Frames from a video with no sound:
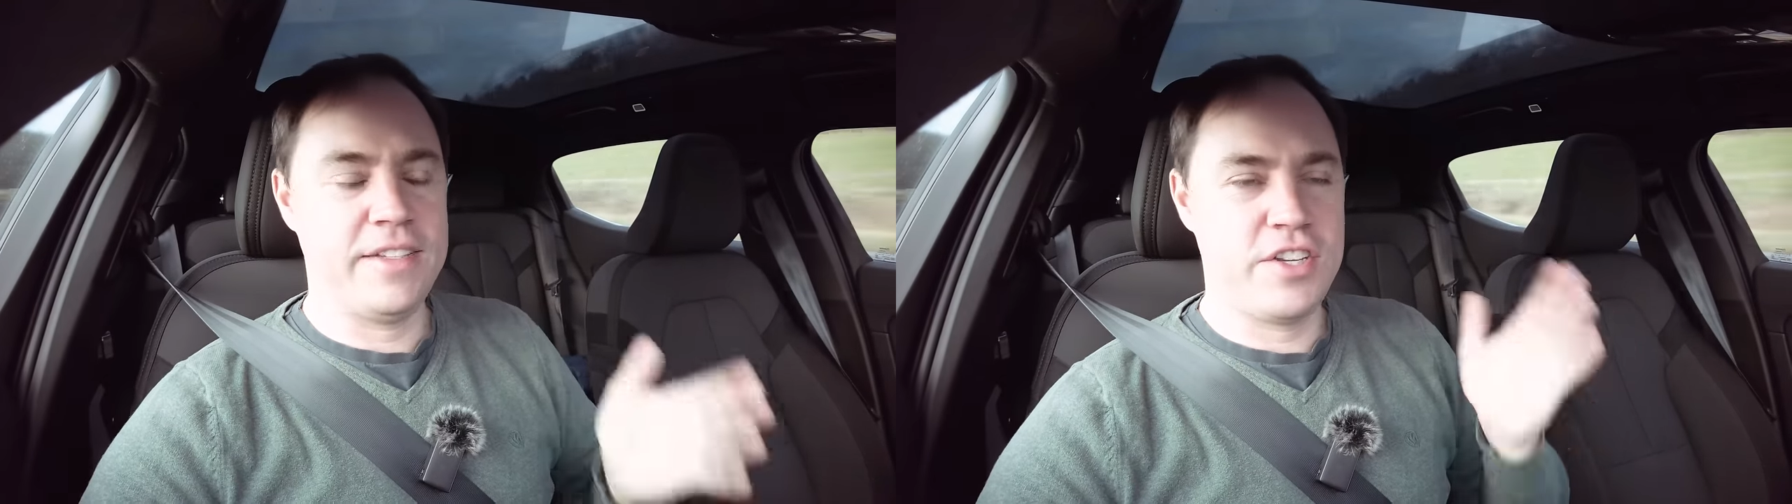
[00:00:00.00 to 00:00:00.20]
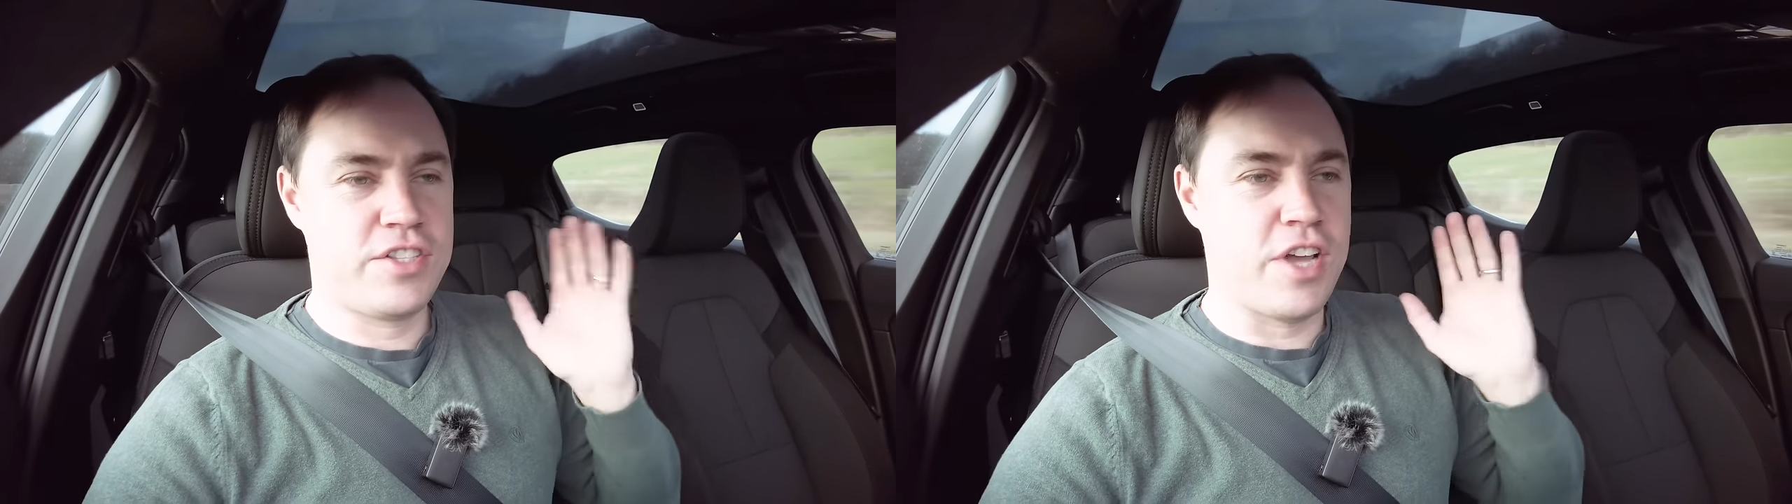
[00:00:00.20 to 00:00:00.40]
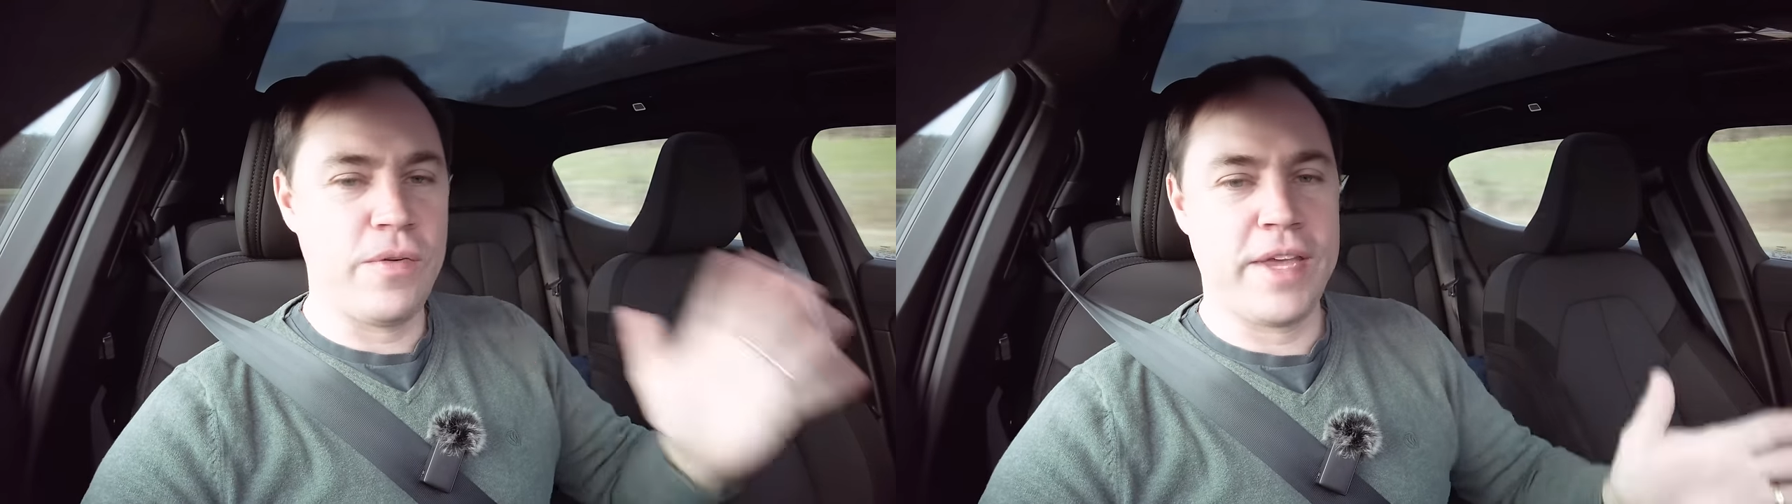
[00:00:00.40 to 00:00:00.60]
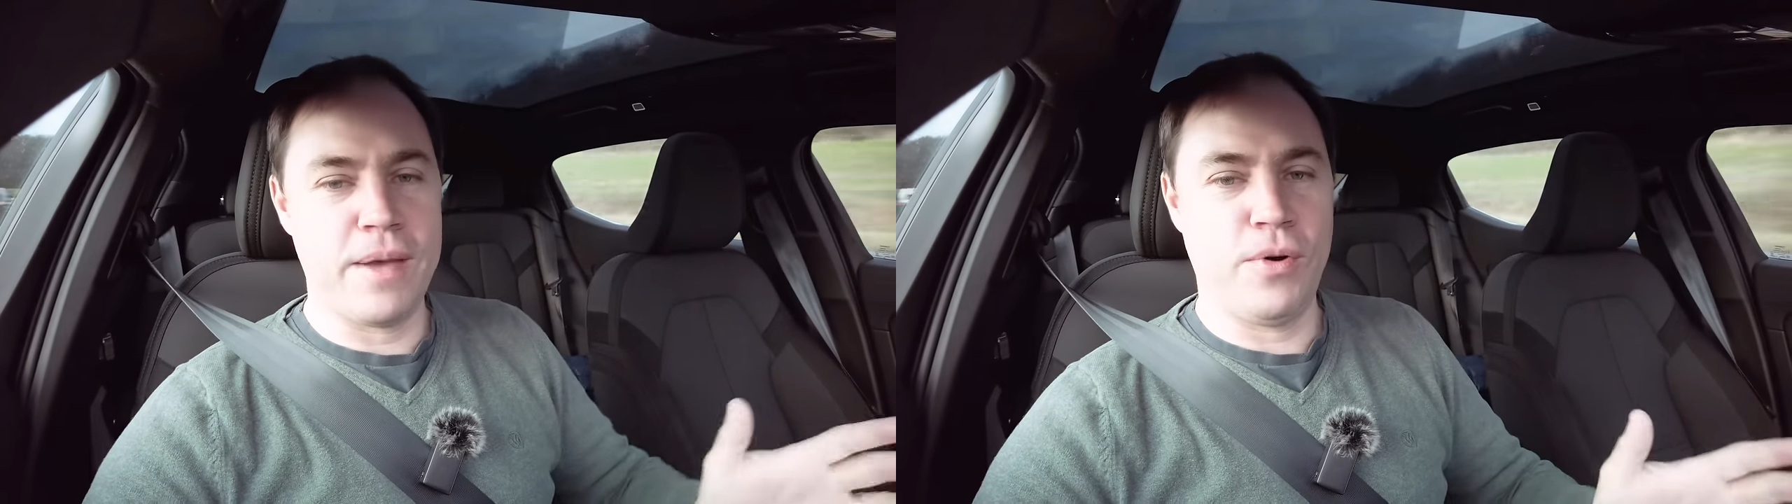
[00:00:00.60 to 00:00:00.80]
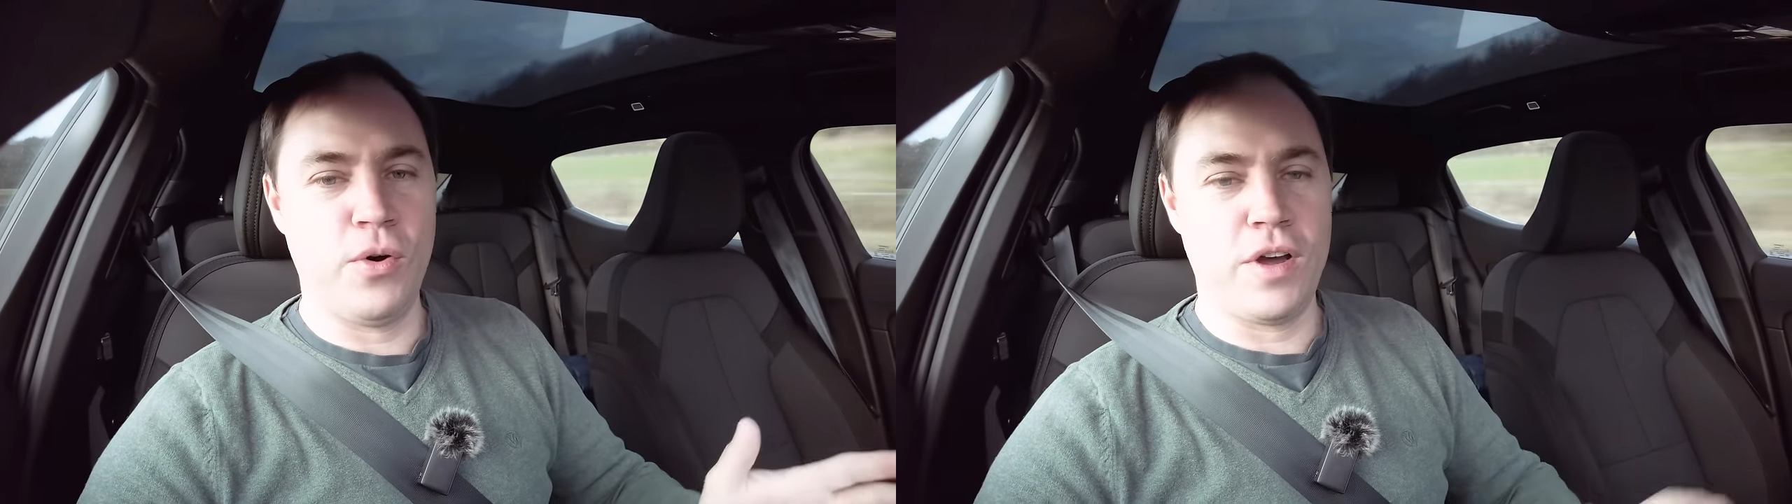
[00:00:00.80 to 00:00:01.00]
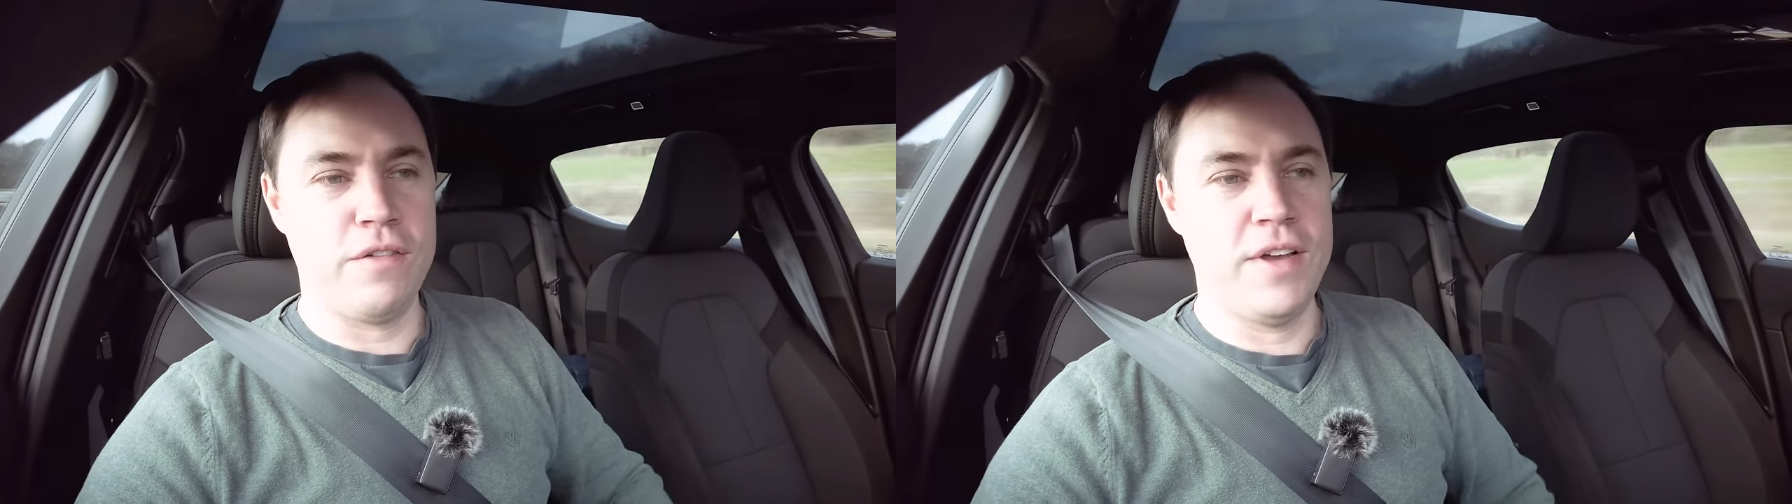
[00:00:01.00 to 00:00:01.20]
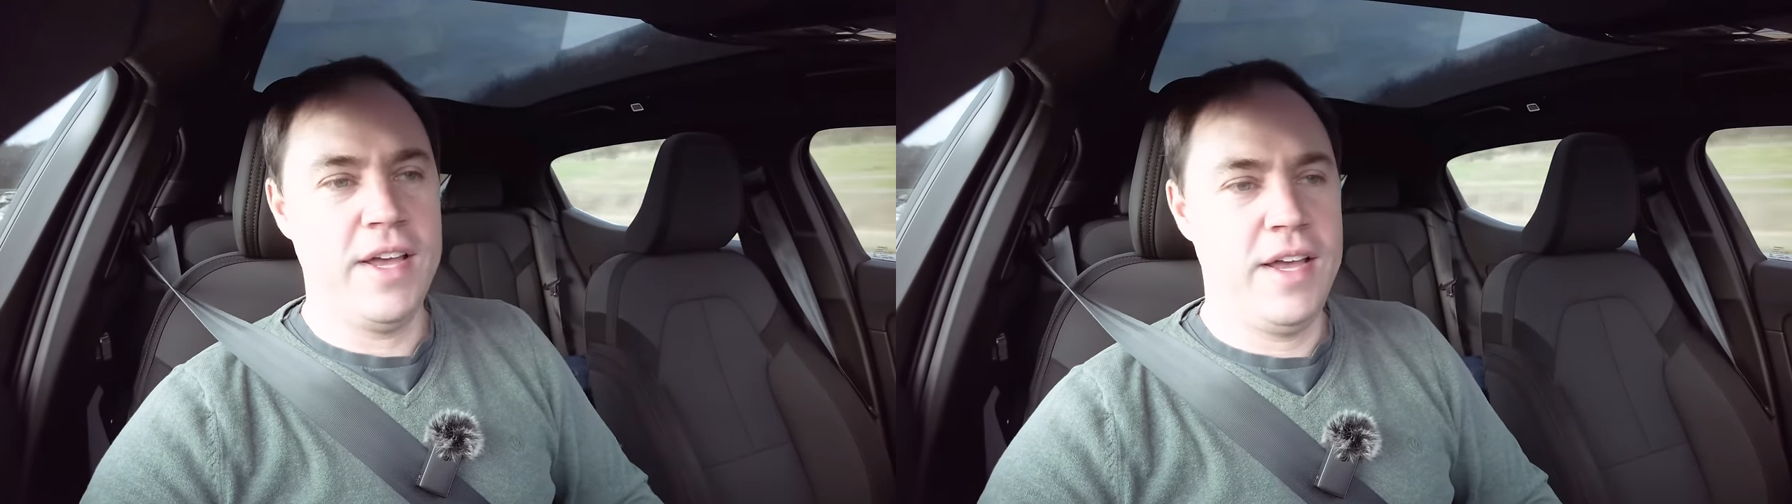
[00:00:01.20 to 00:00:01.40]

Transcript: just don't get bored of.